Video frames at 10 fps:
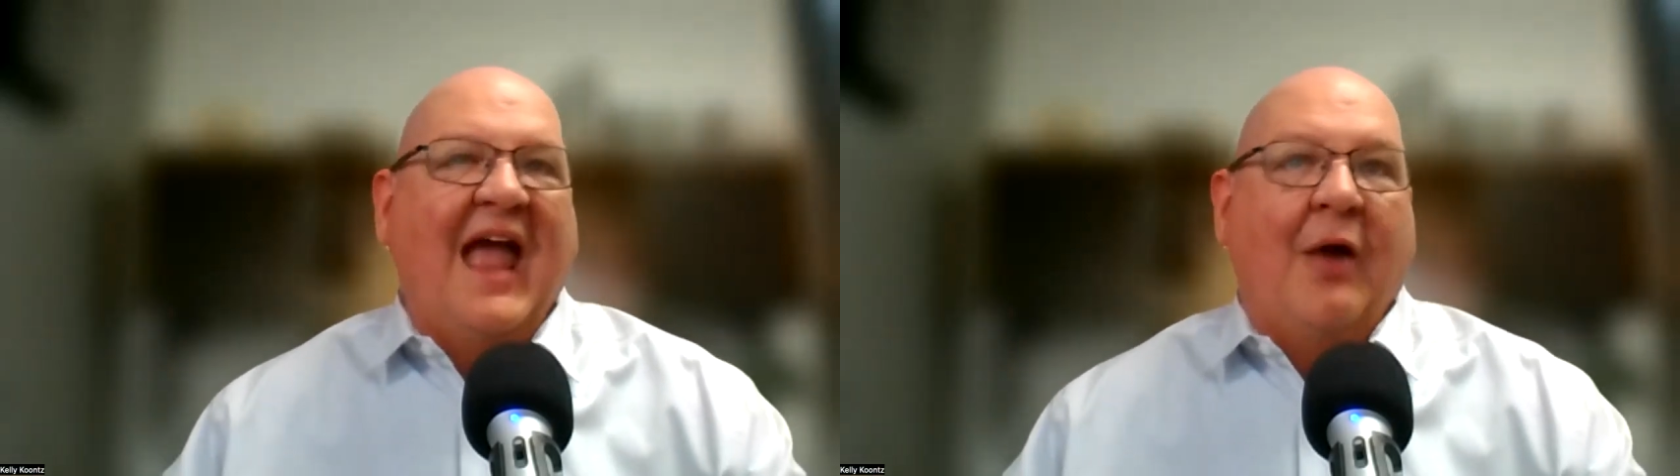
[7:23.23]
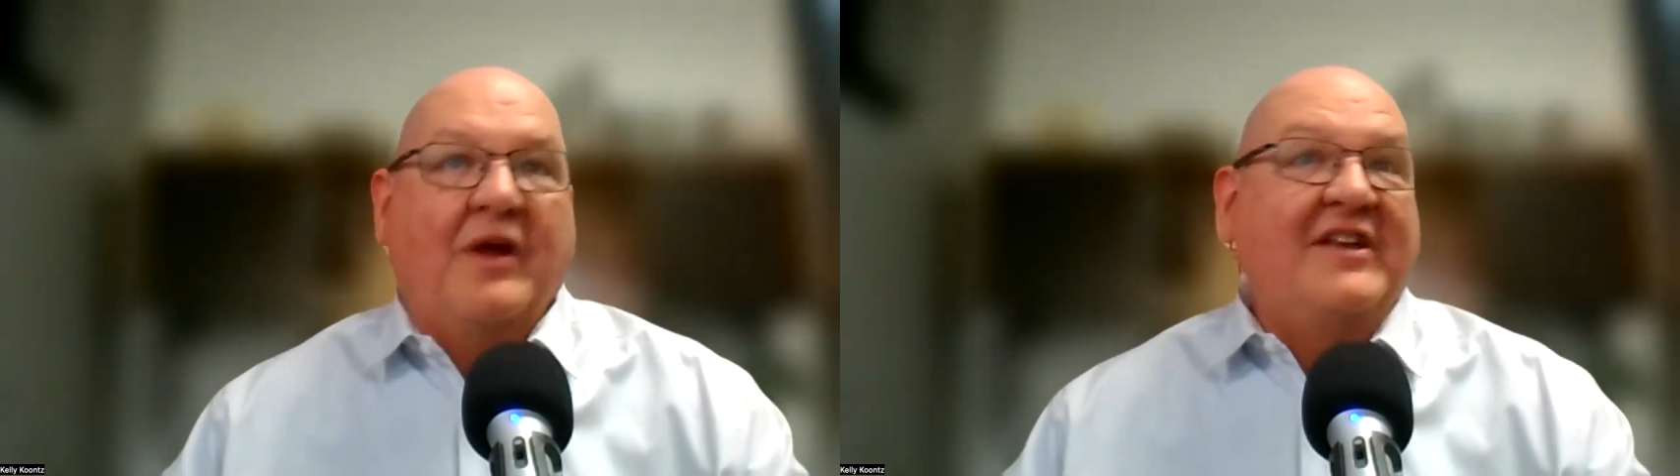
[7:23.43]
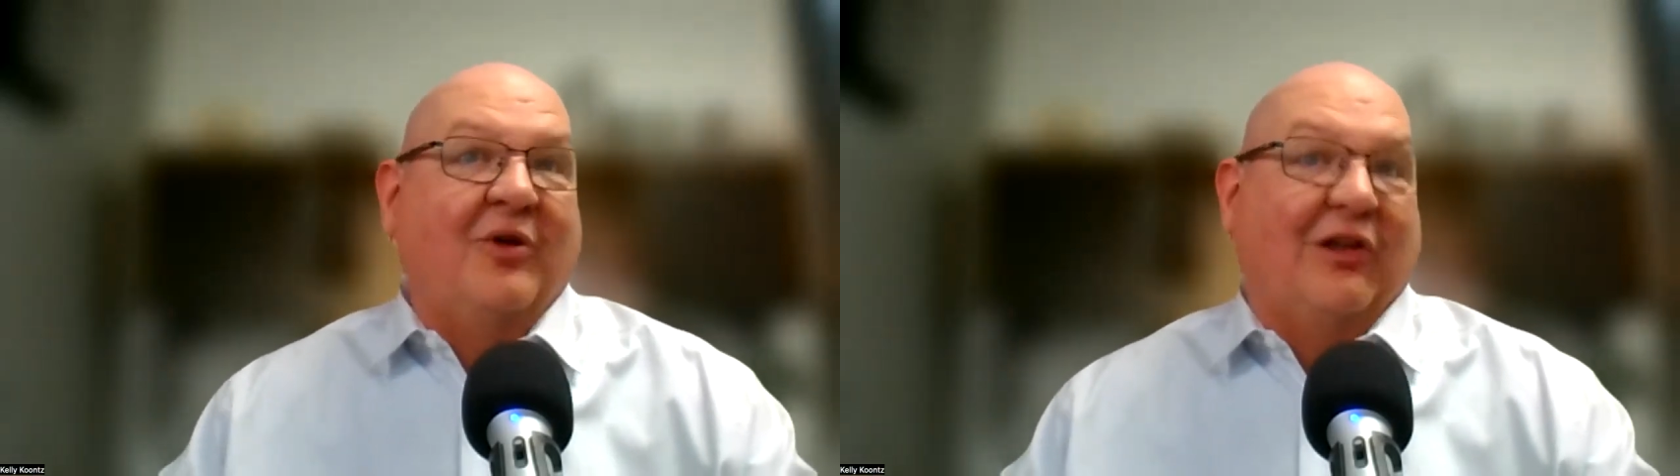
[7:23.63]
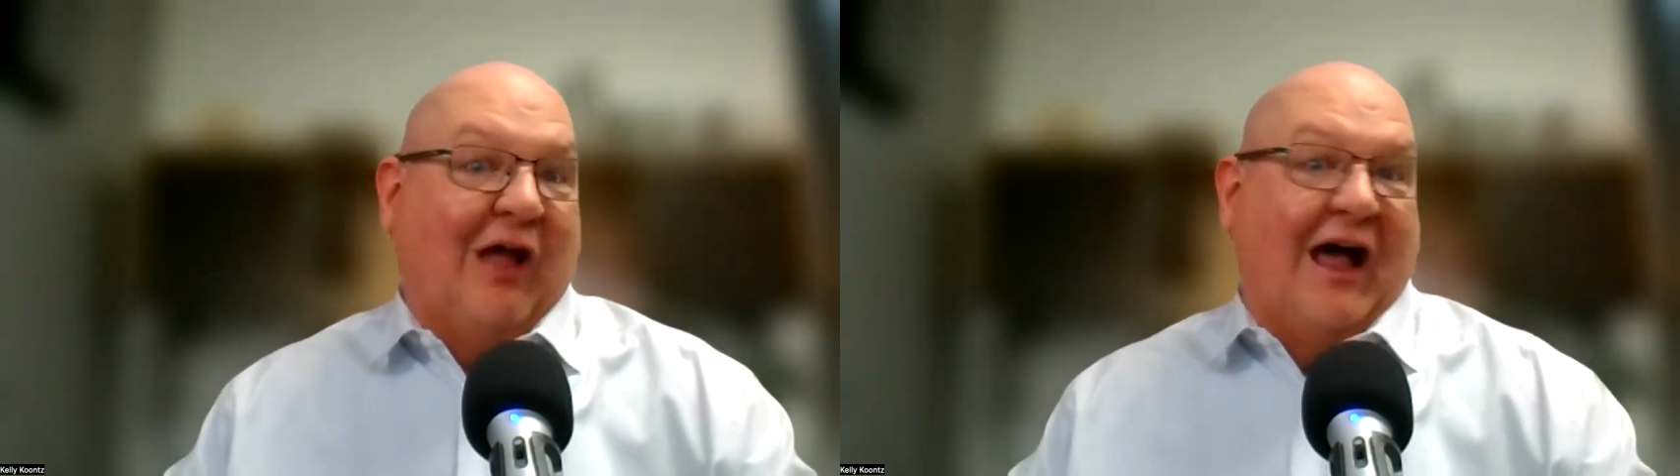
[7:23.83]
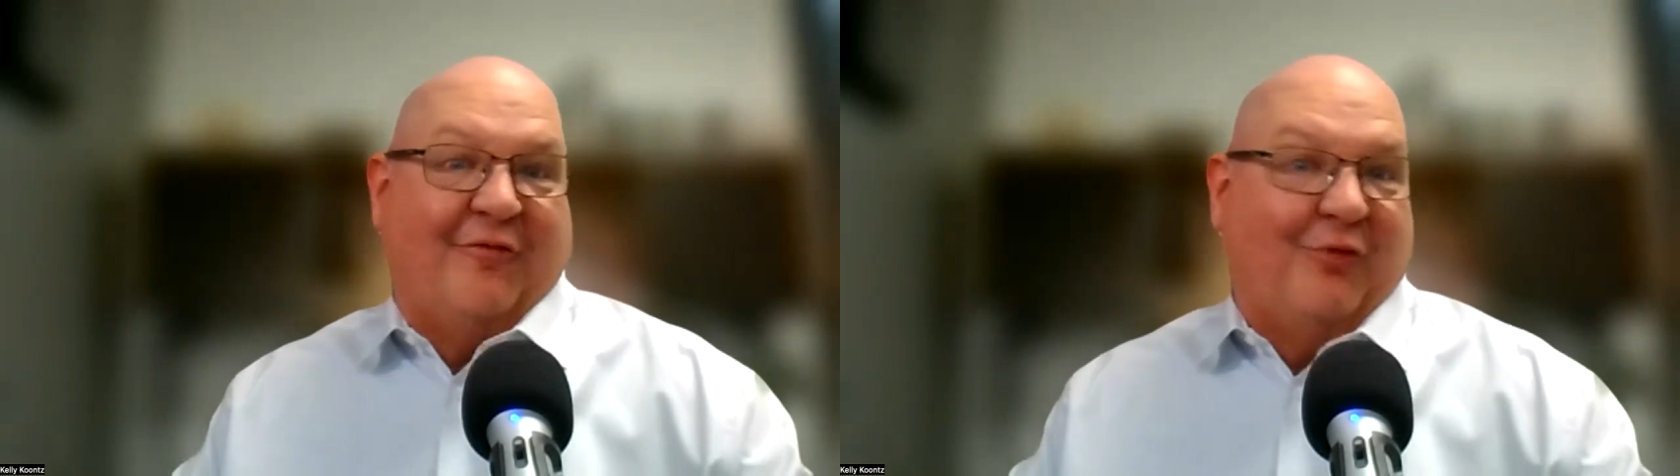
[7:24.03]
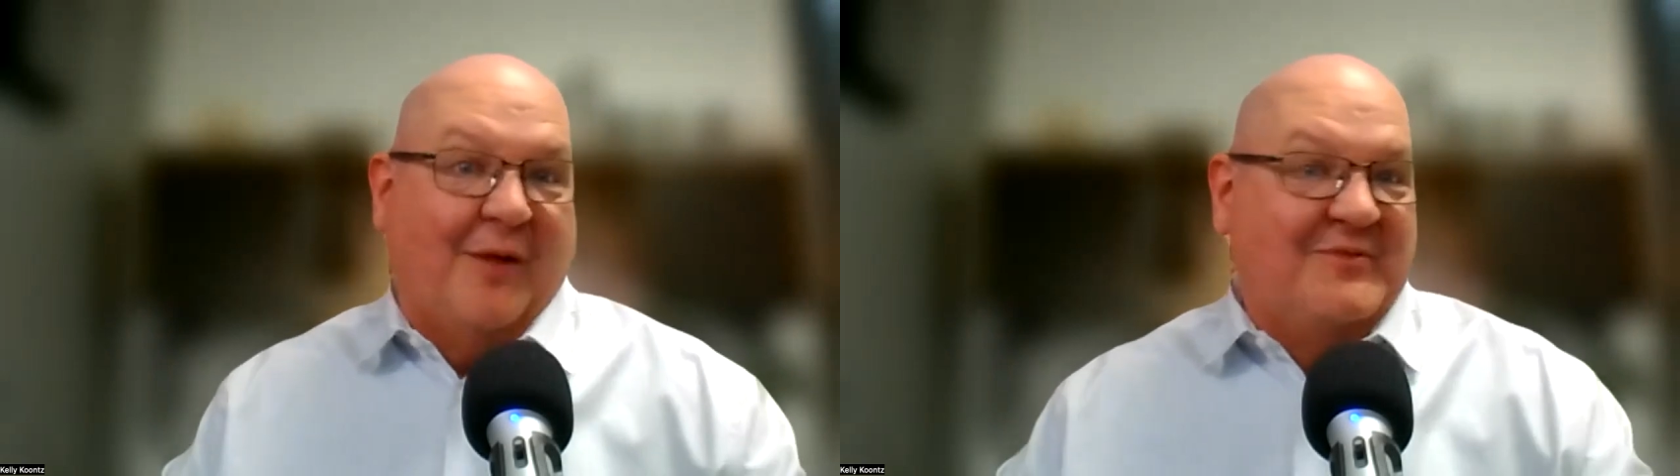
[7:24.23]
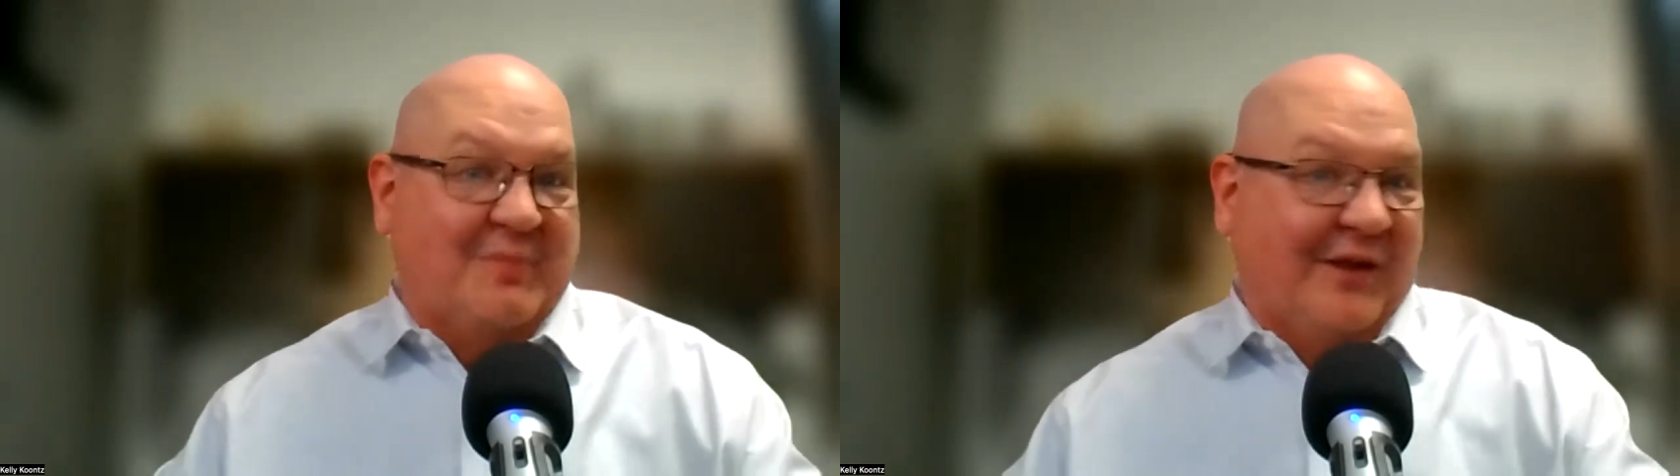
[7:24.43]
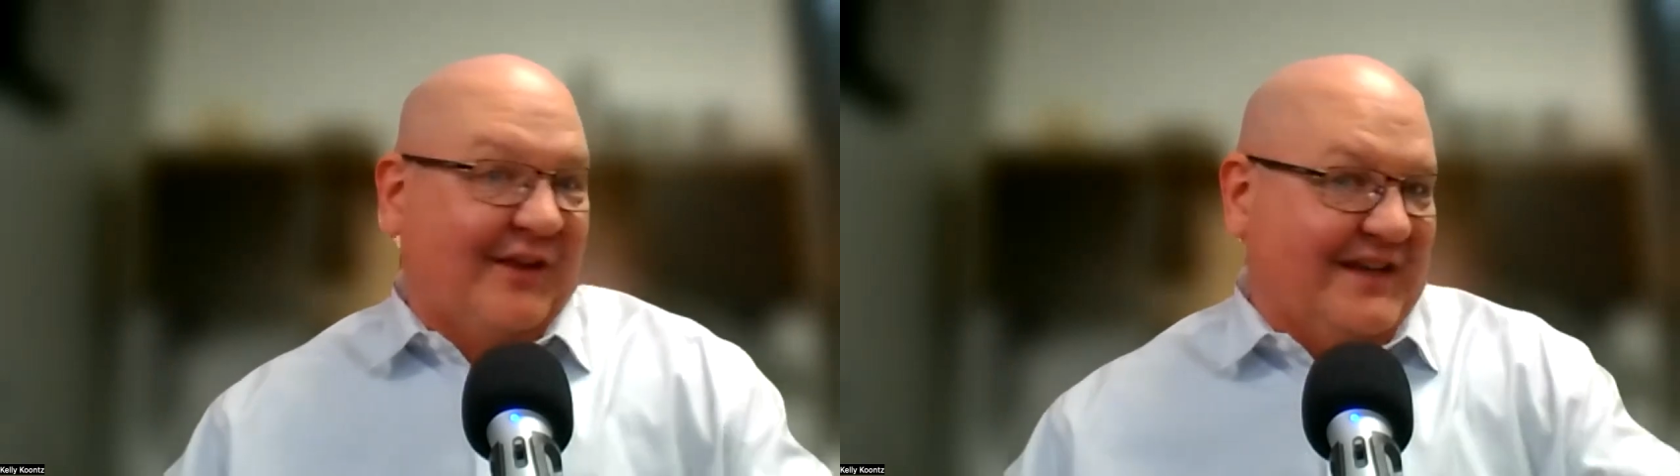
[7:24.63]
And we do a lot of RUBS
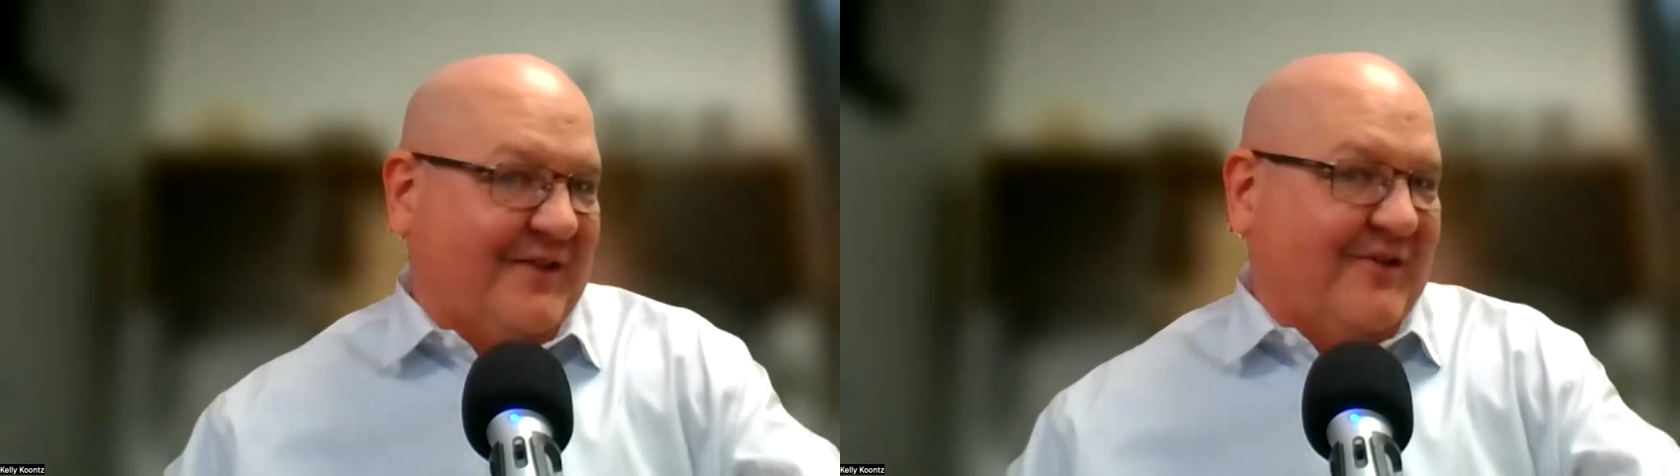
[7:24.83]
billing.